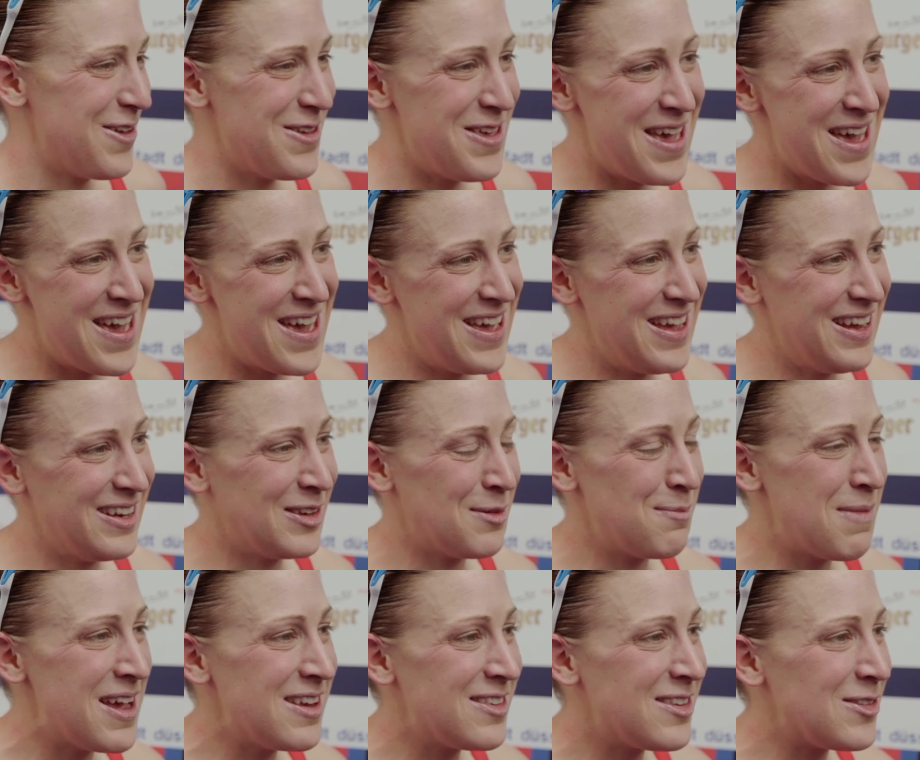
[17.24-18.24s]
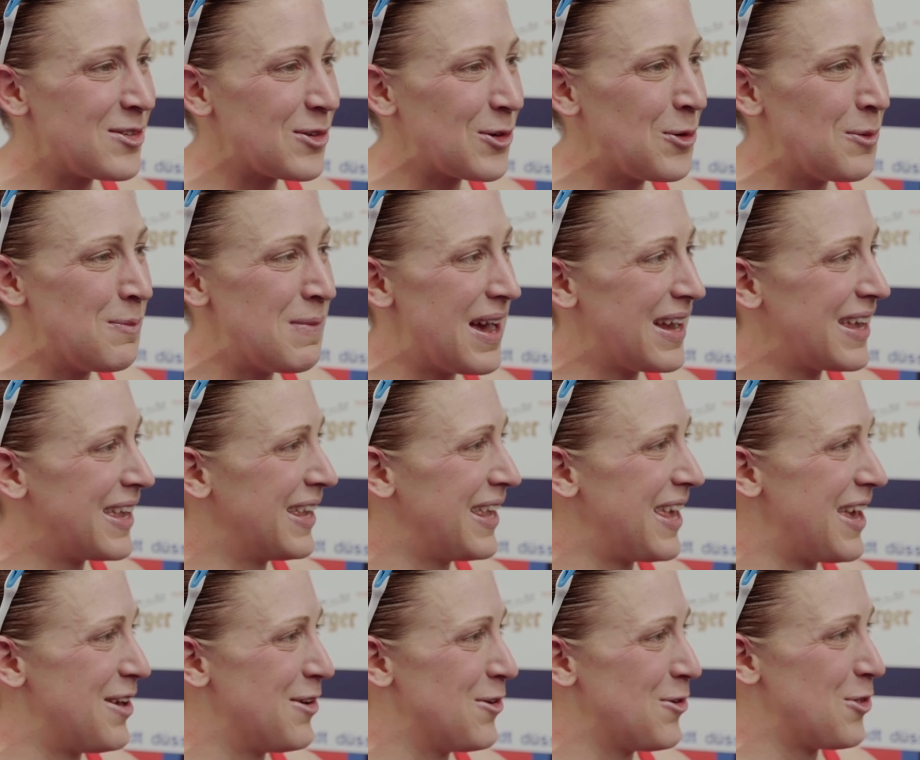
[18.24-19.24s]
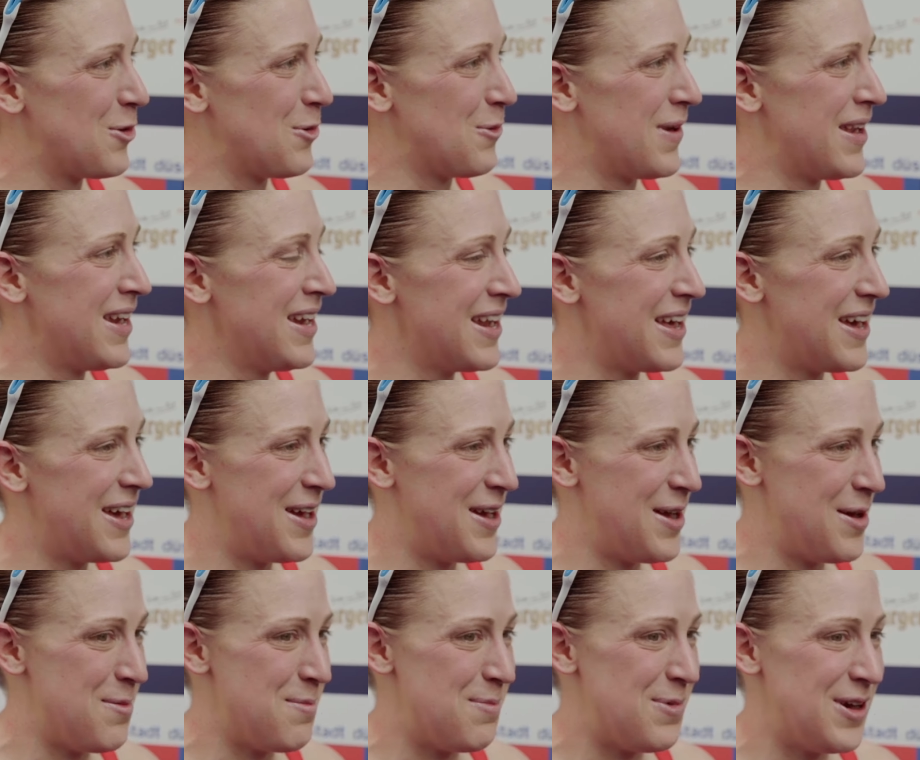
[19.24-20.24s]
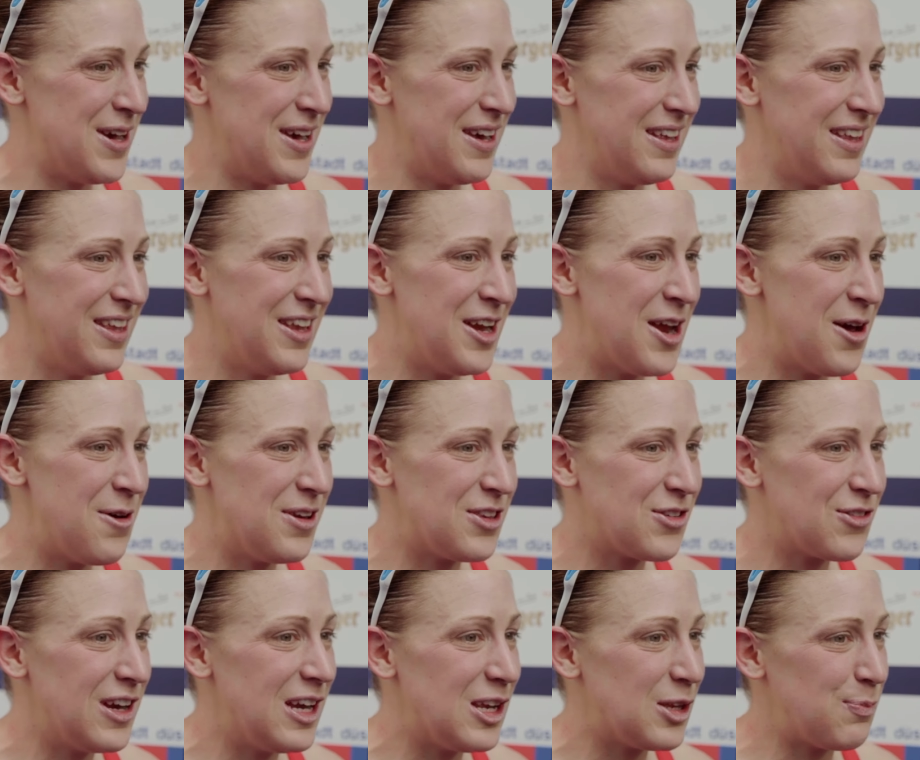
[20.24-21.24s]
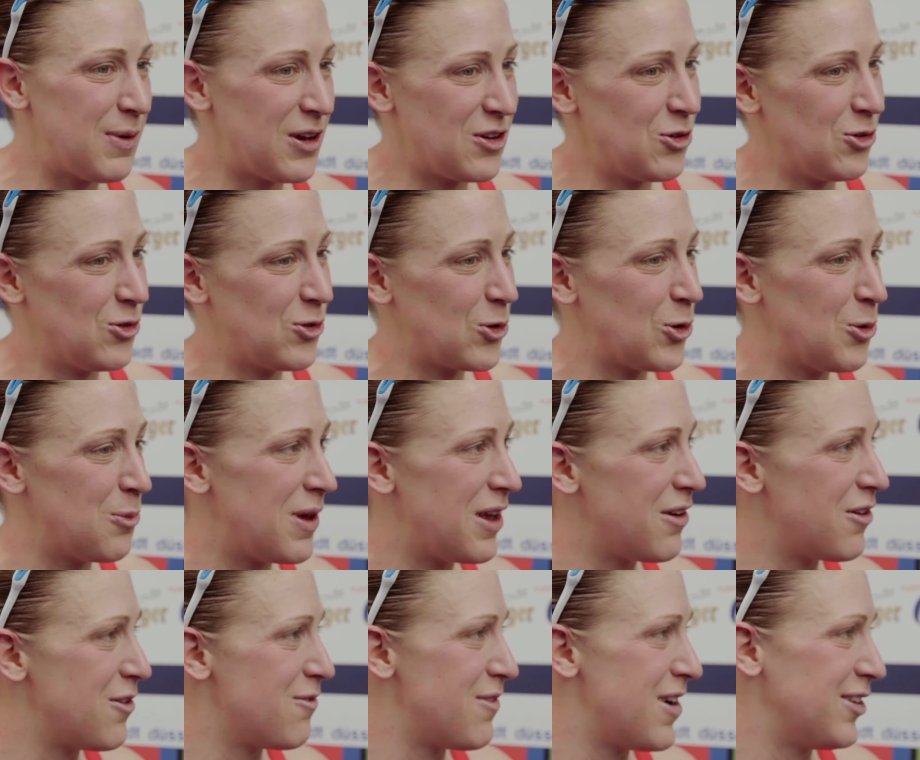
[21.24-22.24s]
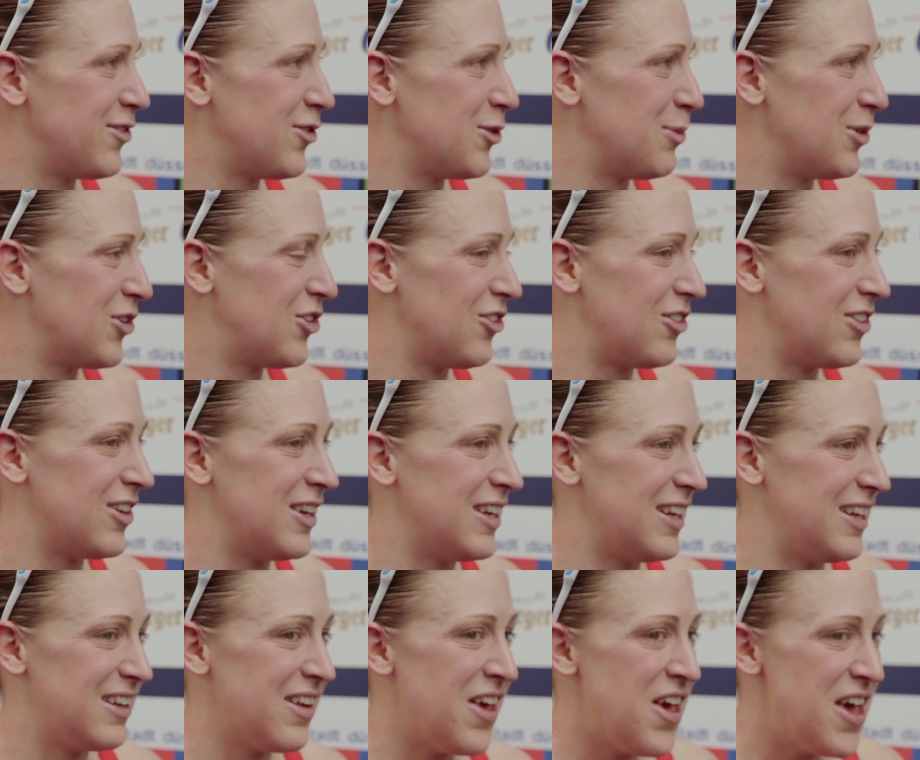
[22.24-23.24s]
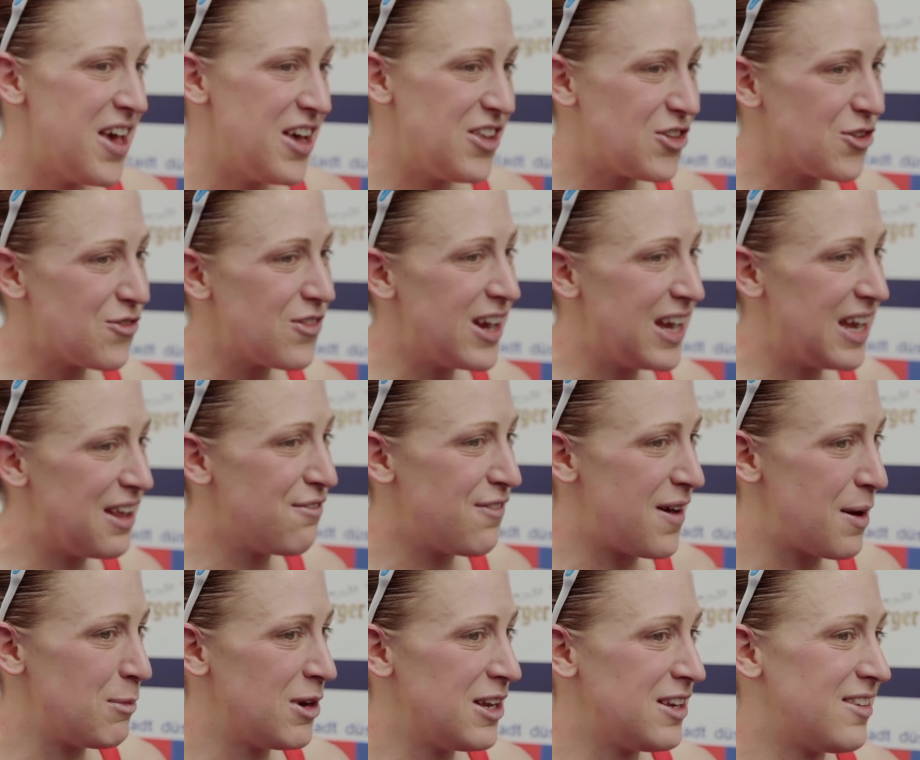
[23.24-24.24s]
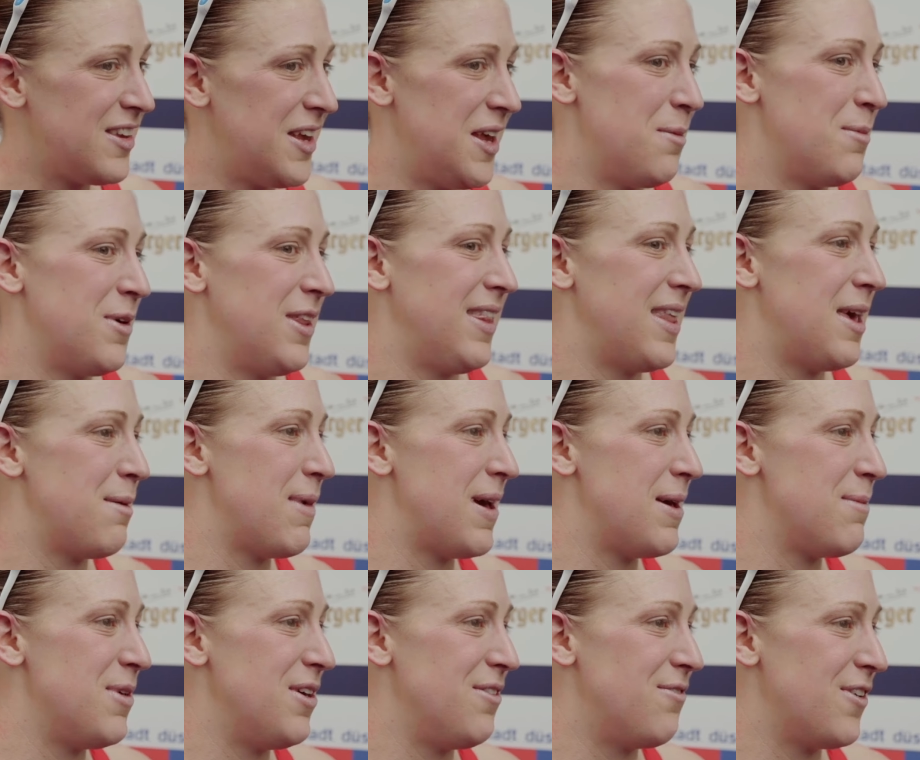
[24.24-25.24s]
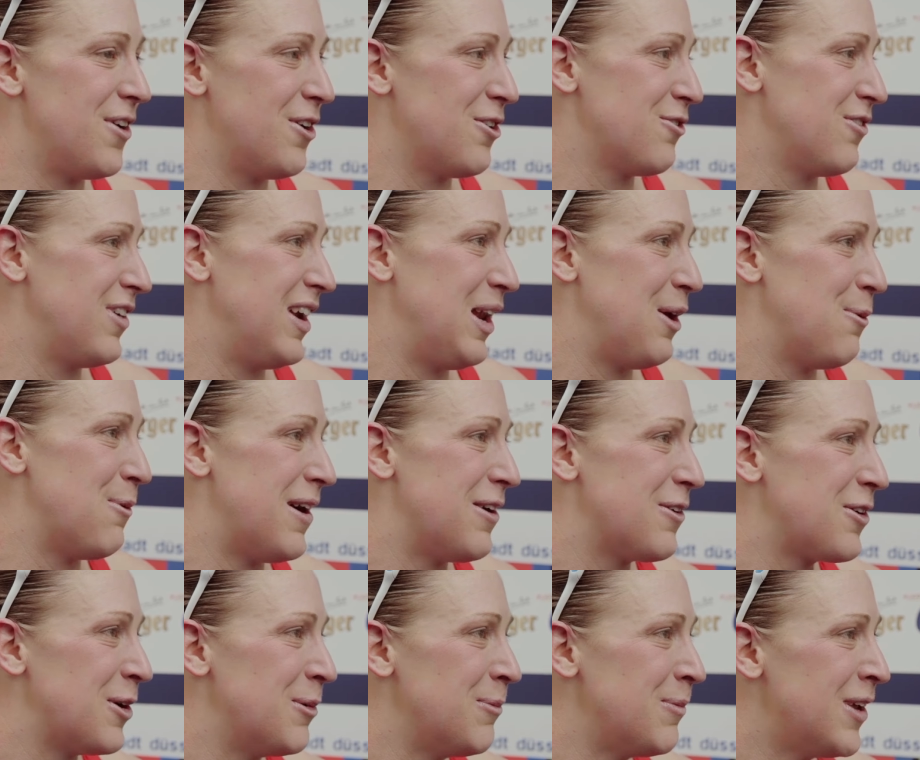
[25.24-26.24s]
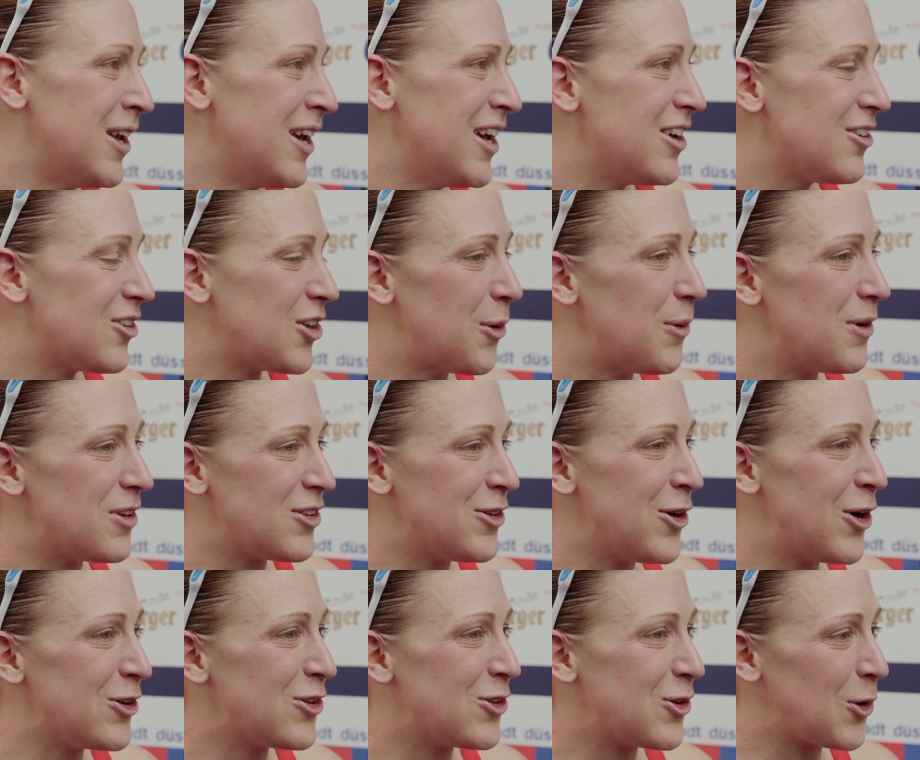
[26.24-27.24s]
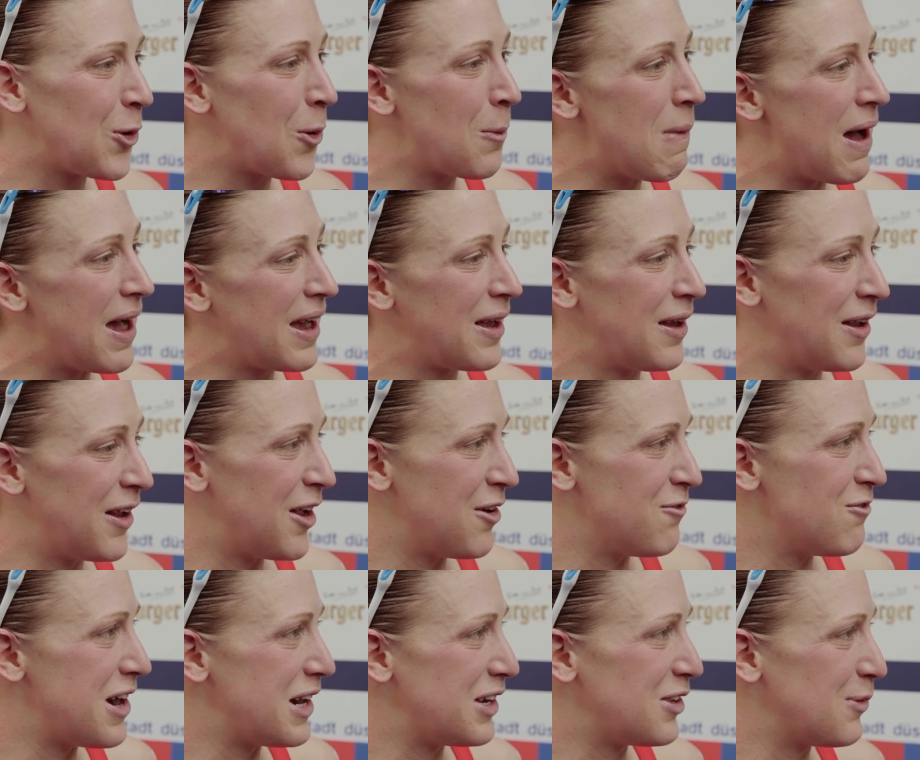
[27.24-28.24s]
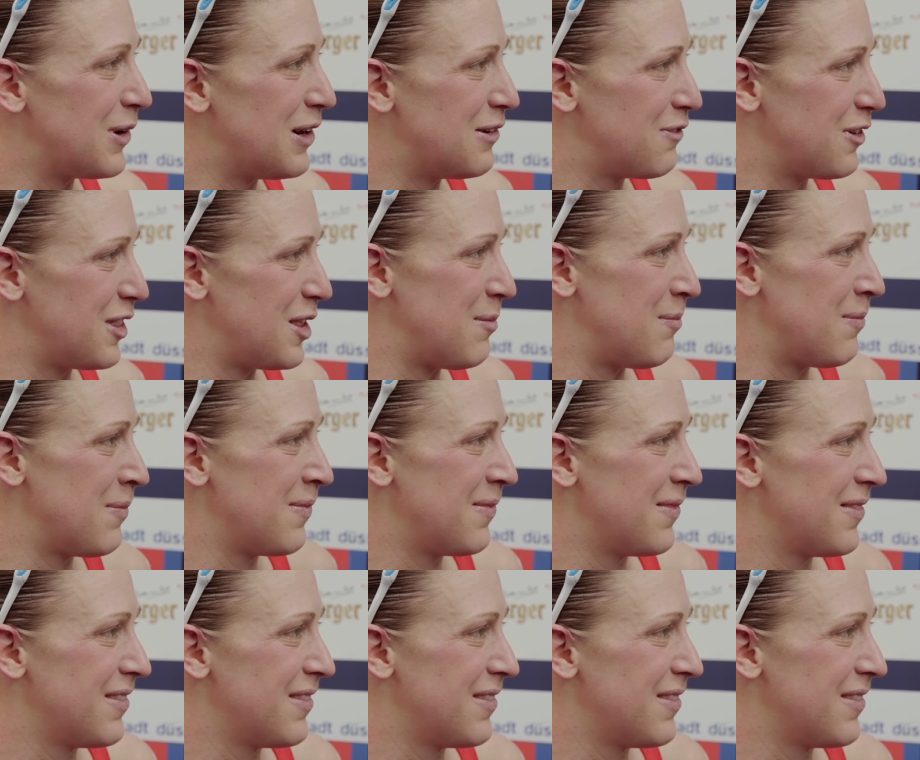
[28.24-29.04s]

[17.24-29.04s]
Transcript: Yeah, it's amazing to come back and get another win. Um, but you know, it's really special to come here and race for Buschhütten. It, it's a really family team, and they make me feel really welcome. So it's nice to come back uh, and race well for them.